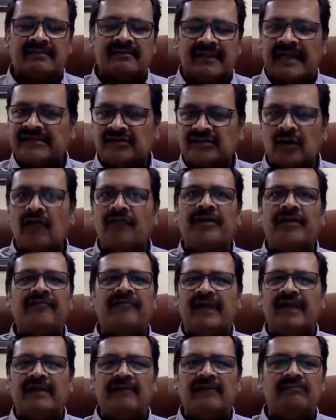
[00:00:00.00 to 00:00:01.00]
that's how we
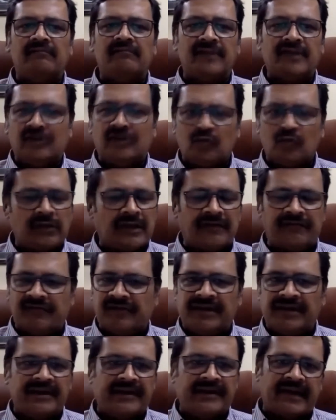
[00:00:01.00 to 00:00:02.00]
knew that we
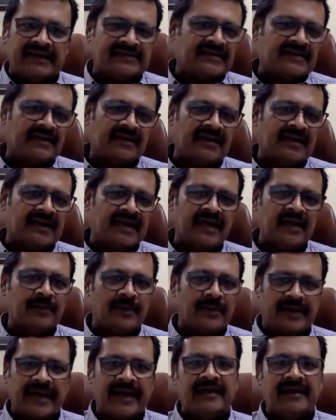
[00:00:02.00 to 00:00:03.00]
needed external help
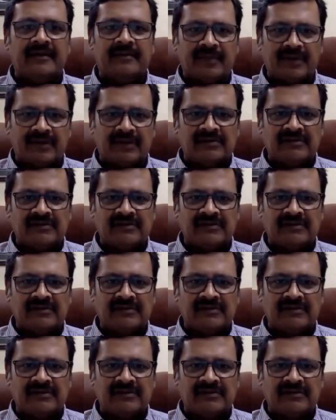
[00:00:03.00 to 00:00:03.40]
again.